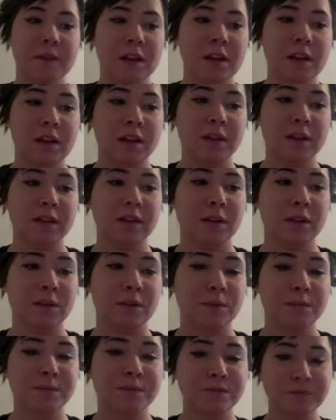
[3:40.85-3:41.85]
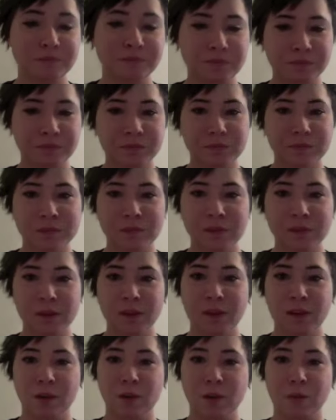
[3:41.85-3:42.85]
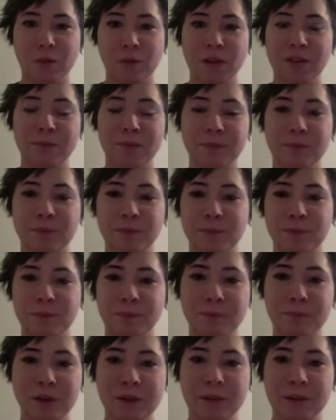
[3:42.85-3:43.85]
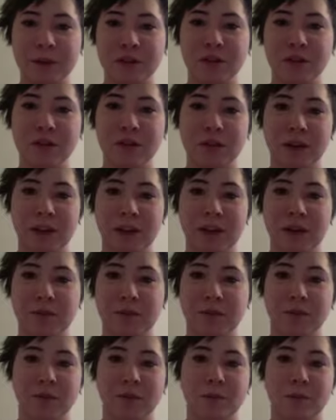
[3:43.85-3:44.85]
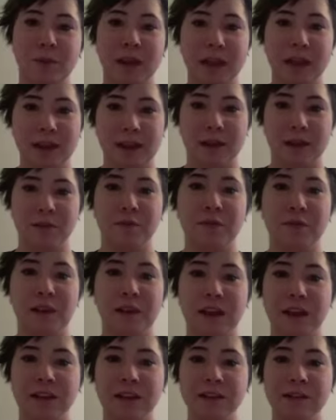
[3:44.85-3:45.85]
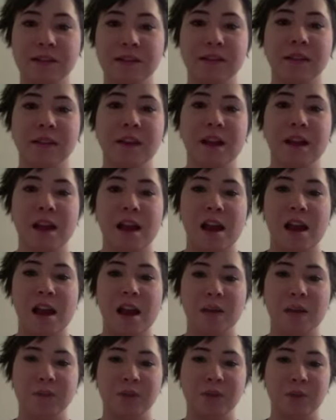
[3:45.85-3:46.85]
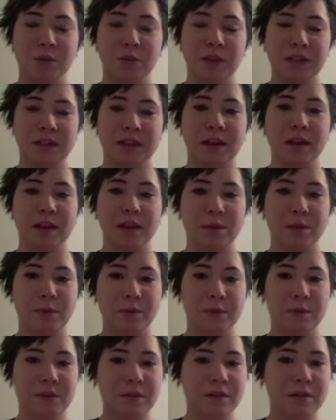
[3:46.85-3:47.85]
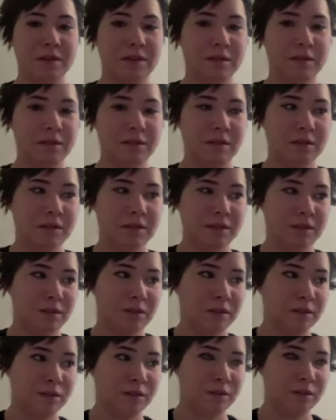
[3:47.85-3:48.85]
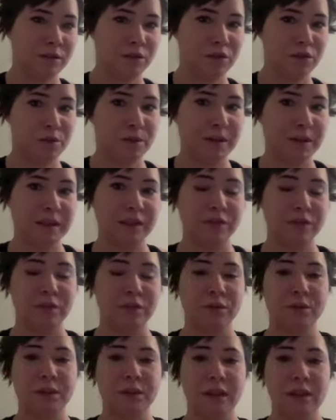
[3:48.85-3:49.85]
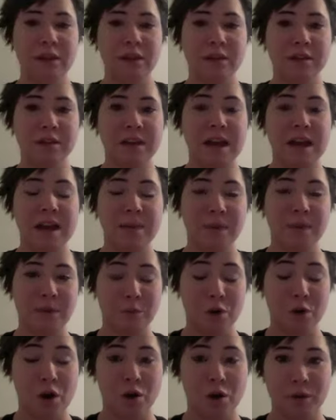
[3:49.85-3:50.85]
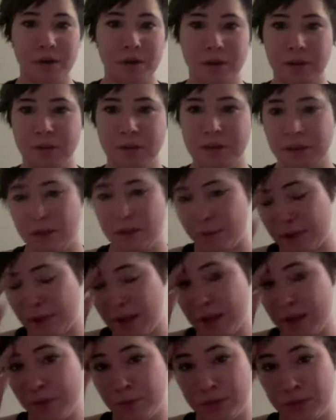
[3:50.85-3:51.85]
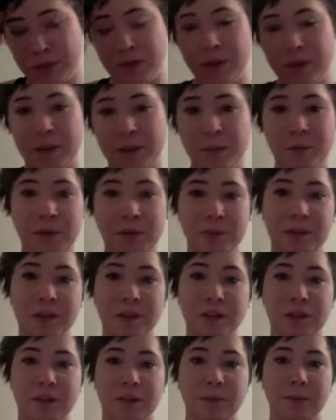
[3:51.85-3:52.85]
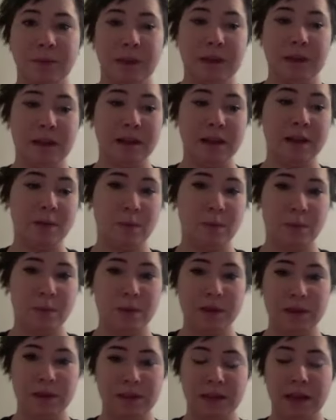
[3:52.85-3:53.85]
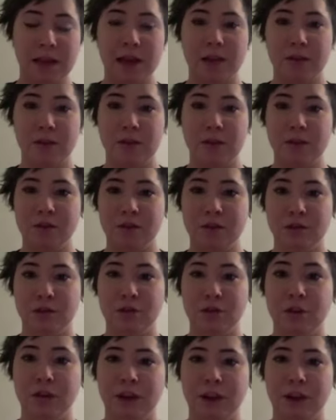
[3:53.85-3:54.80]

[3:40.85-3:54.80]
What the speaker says: So we've pretty much already gone through the weight gain phase. So it's not like we've been doing this for a really long time and we're already losing weight. We're starting pretty much at the beginning, and we wanted to catalog the journey